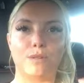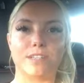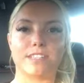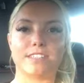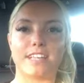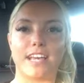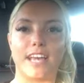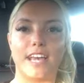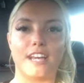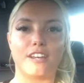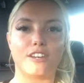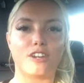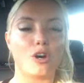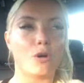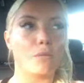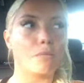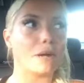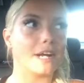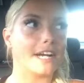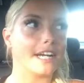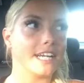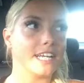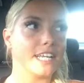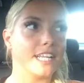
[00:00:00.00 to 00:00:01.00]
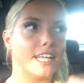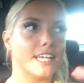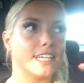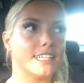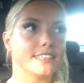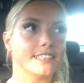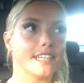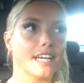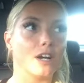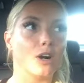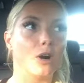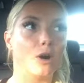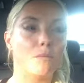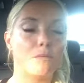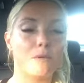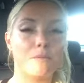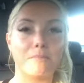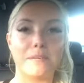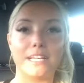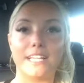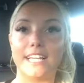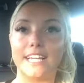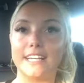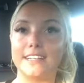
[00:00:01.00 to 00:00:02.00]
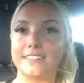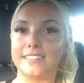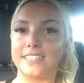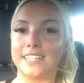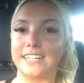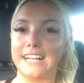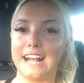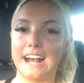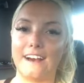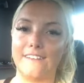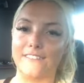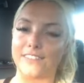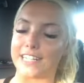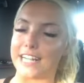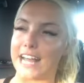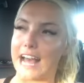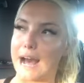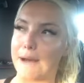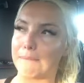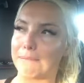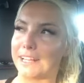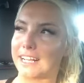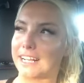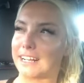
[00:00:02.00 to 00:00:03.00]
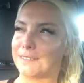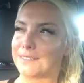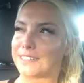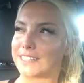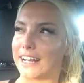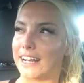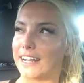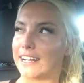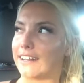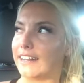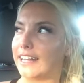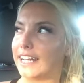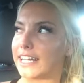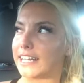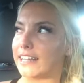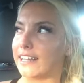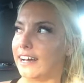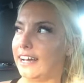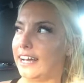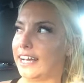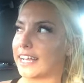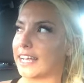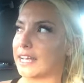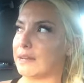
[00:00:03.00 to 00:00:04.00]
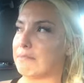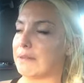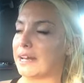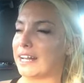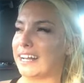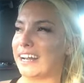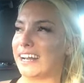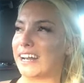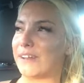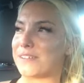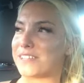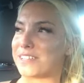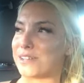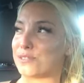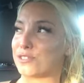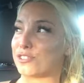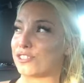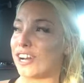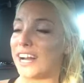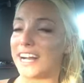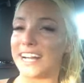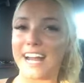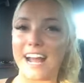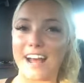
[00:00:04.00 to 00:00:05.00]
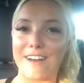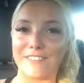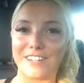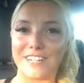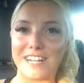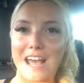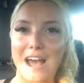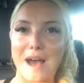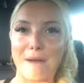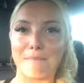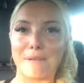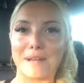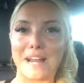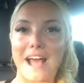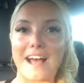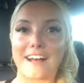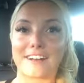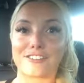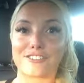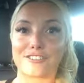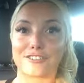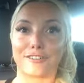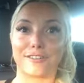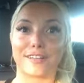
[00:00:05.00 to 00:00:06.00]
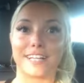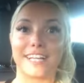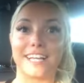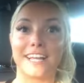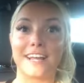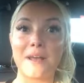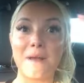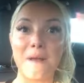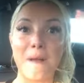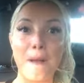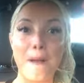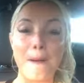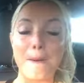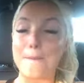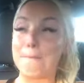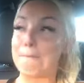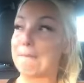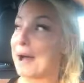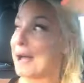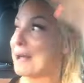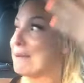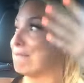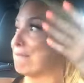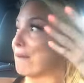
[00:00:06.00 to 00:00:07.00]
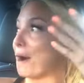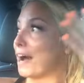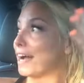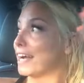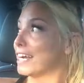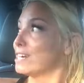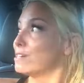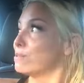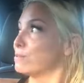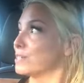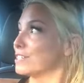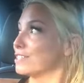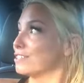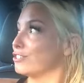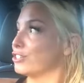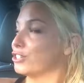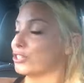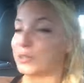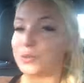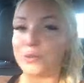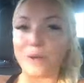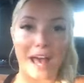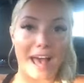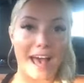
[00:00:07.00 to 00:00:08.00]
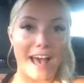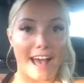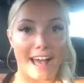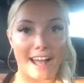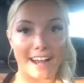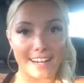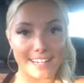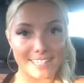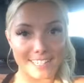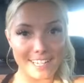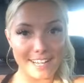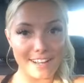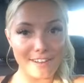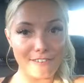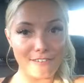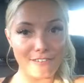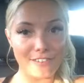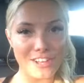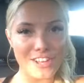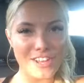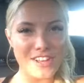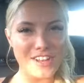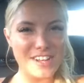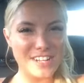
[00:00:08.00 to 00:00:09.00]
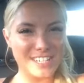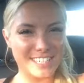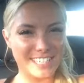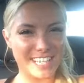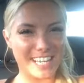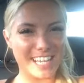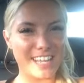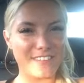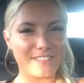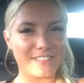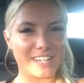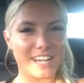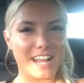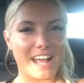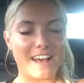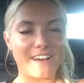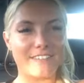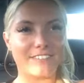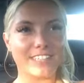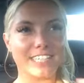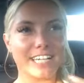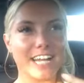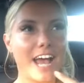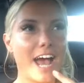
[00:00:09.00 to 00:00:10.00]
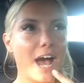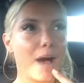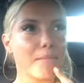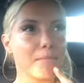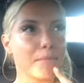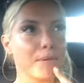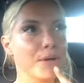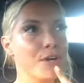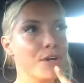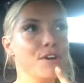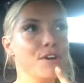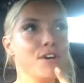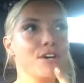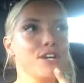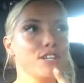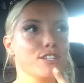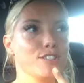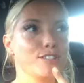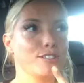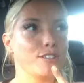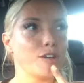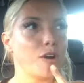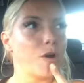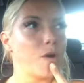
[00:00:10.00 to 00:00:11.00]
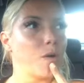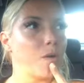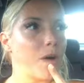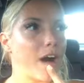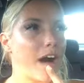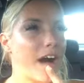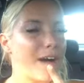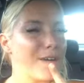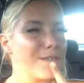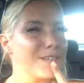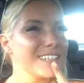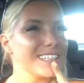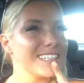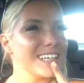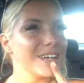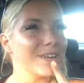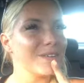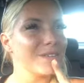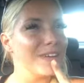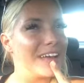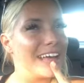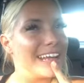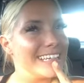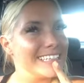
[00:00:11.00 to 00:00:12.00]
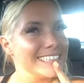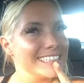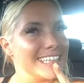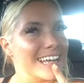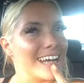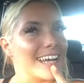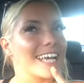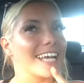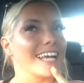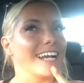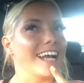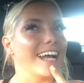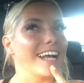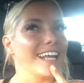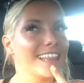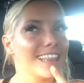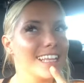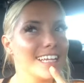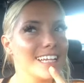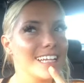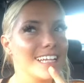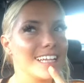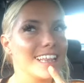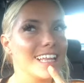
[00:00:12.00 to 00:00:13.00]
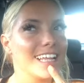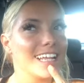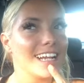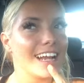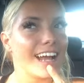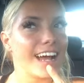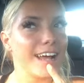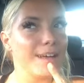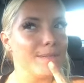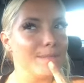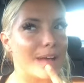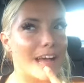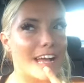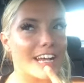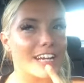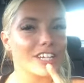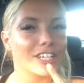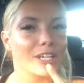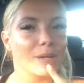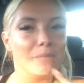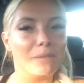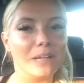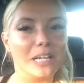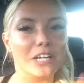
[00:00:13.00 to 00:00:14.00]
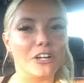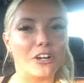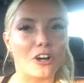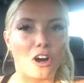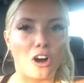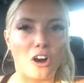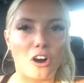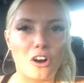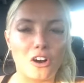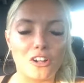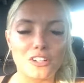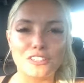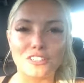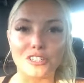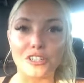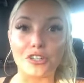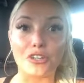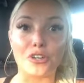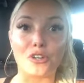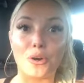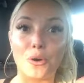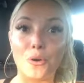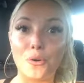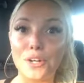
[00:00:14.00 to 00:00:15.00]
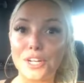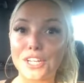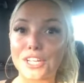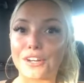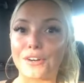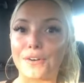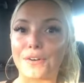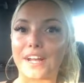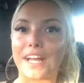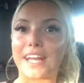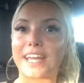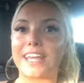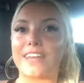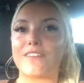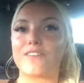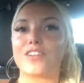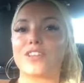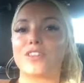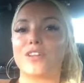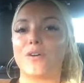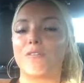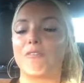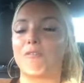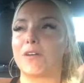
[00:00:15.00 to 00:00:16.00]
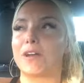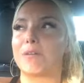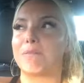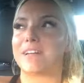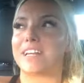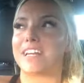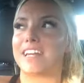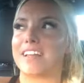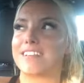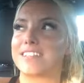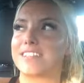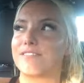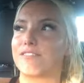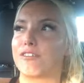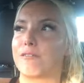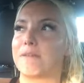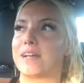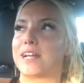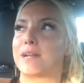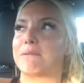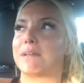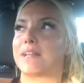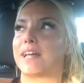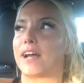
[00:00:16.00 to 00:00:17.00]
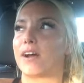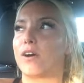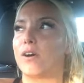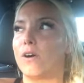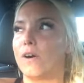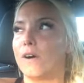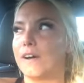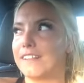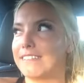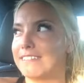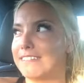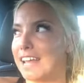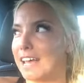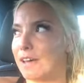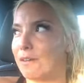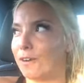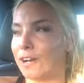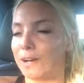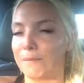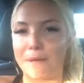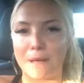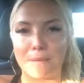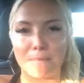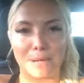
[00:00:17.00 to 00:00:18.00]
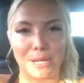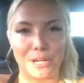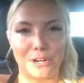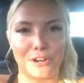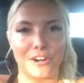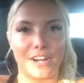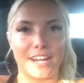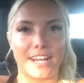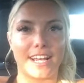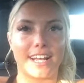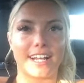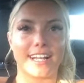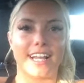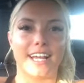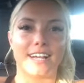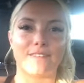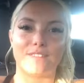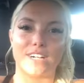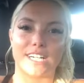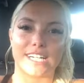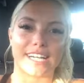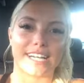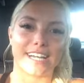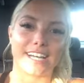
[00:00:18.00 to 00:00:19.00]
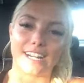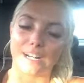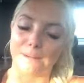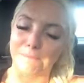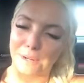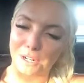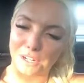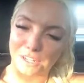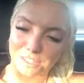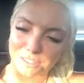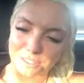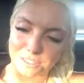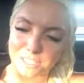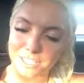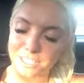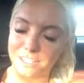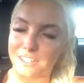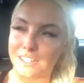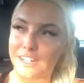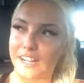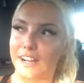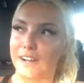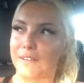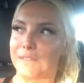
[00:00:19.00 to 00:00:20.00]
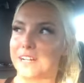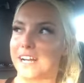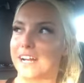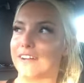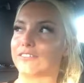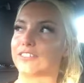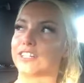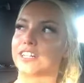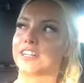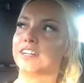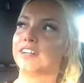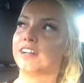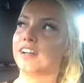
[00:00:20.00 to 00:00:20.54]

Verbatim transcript: saying, No, Britney, like, stay home and be lazy and have a nap. Like, I was kind of like lying in bed, anyways. I was trying to have a nap, but actually, my mind was too active to even have a nap. So I was like, wait a second, I think that I'm actually being called to go to yoga, even though it would have been easy for me to be like, oh, it's day one of my period, like, fuck it, I'm not gonna go to yoga, whatever.